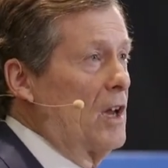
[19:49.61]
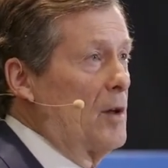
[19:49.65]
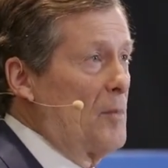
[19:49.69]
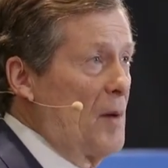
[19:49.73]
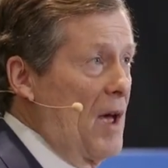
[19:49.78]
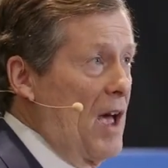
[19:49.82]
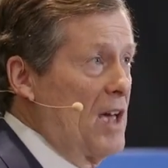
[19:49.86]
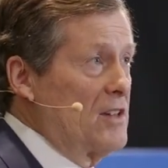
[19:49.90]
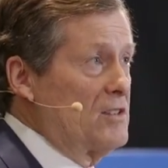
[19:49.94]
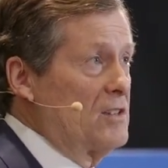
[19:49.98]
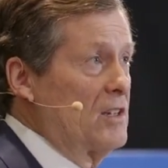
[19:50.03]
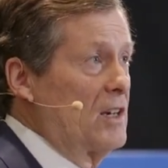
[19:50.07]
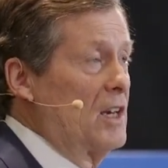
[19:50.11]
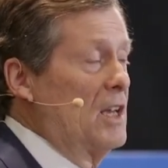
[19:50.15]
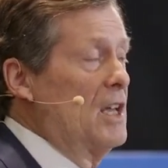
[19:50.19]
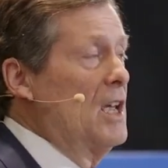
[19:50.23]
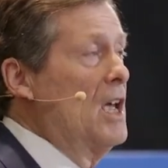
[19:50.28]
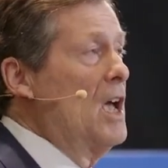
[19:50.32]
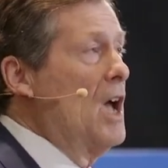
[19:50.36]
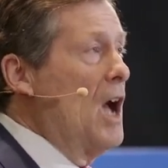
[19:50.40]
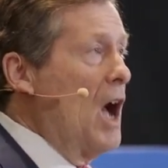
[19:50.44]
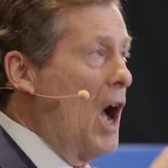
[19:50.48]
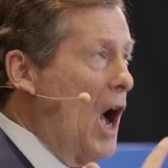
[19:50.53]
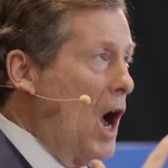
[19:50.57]

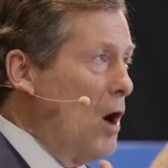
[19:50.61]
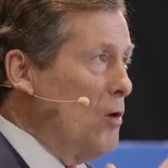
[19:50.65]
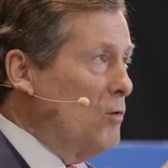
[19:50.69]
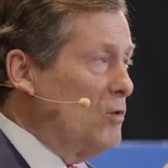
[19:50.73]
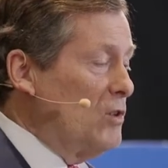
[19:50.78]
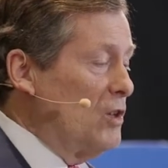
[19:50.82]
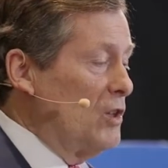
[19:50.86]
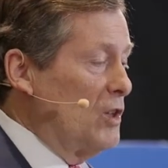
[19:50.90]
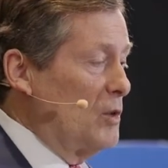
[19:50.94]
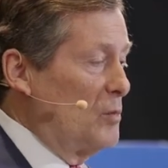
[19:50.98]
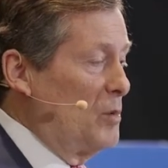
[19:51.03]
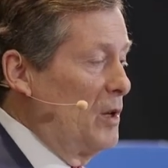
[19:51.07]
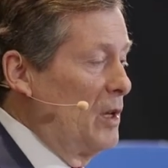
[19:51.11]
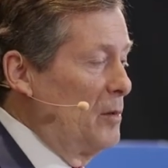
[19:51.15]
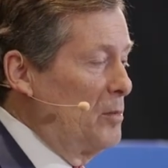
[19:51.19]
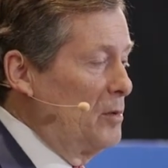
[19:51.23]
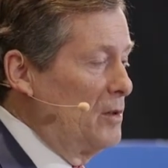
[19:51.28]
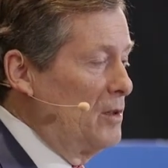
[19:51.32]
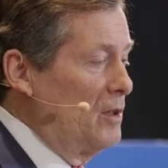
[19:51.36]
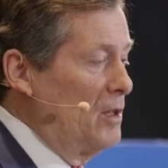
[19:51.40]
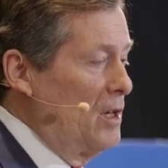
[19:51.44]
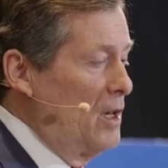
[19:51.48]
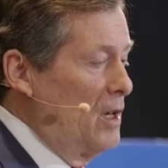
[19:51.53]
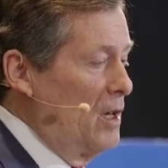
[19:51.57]
capacity out to the
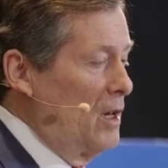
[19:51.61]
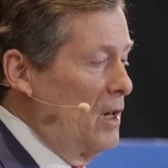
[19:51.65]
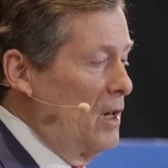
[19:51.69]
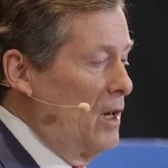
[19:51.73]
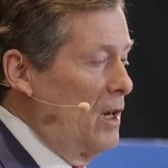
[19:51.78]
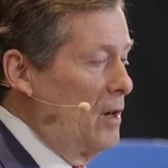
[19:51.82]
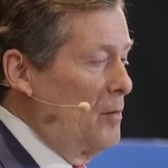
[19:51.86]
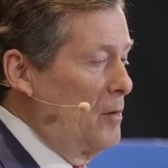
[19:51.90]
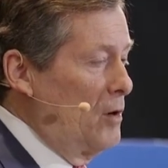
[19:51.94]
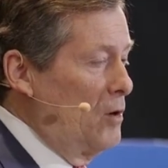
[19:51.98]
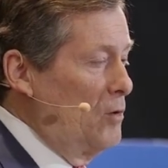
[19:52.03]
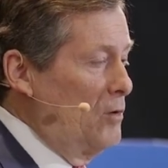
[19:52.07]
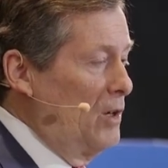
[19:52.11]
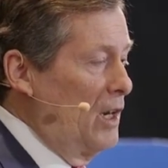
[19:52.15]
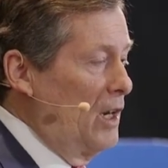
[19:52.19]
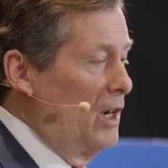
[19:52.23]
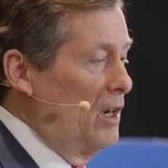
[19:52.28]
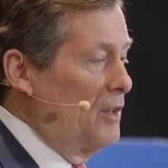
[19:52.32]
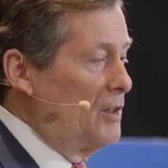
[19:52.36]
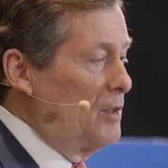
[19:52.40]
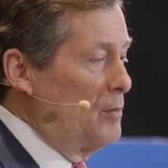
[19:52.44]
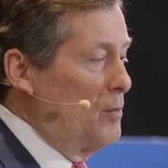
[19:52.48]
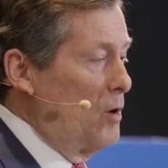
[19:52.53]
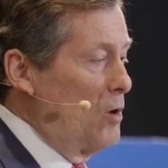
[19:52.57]
people who
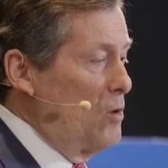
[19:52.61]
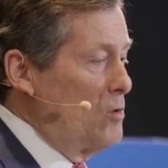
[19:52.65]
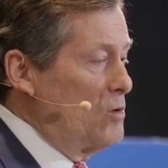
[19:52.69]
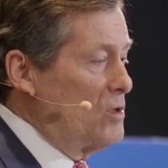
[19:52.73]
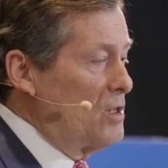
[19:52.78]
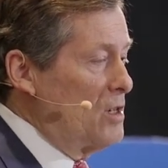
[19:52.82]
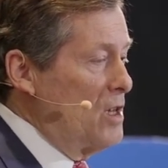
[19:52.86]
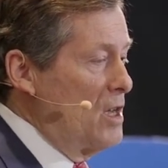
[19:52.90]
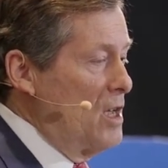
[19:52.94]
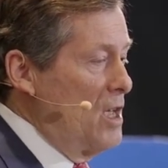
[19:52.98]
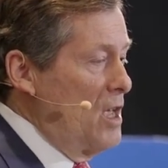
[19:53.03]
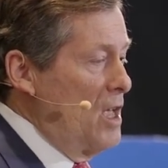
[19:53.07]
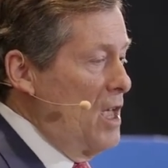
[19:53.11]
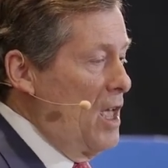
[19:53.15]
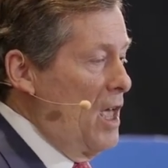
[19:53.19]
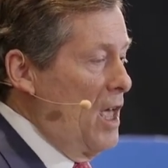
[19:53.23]
need it the most.